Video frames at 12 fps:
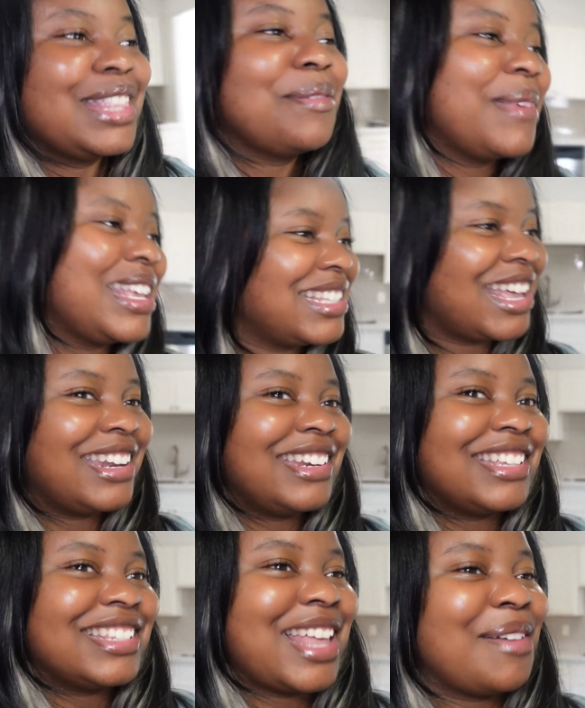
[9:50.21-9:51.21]
the mess out of
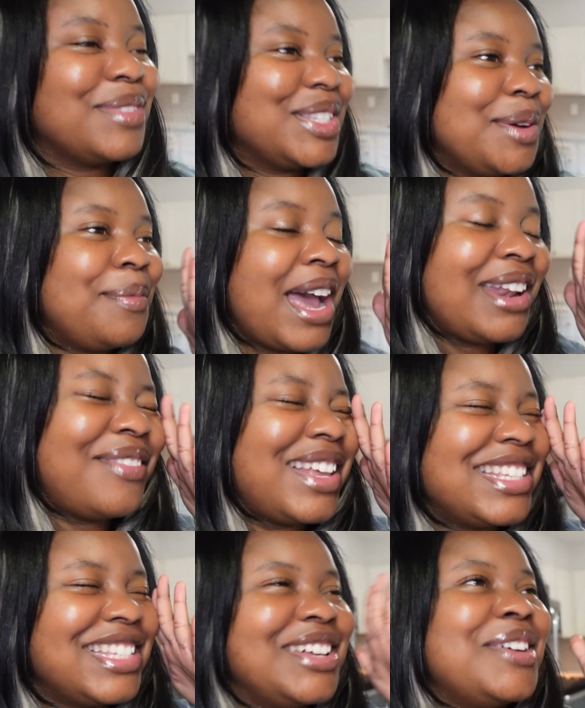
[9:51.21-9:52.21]
this. I'm so proud of
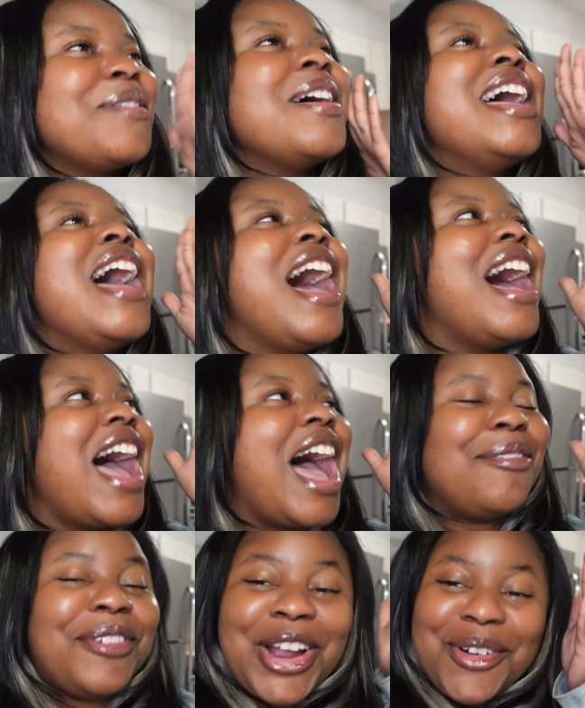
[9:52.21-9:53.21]
myself.
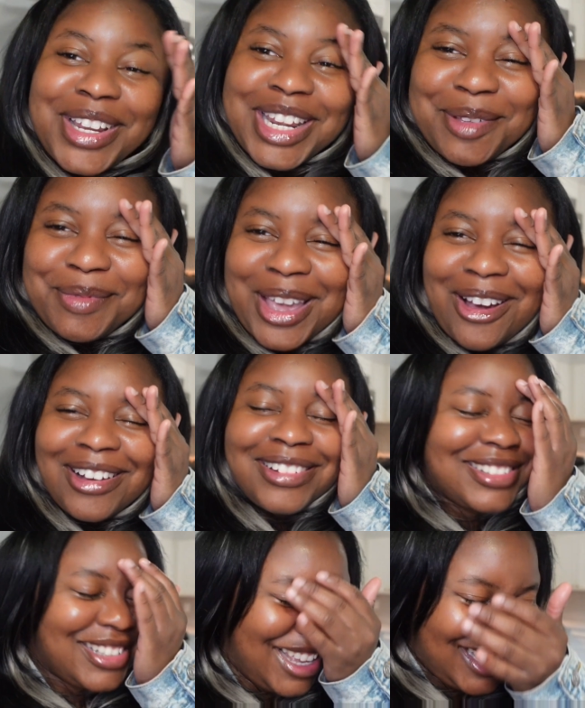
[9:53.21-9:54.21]
I'm growing up, y'all.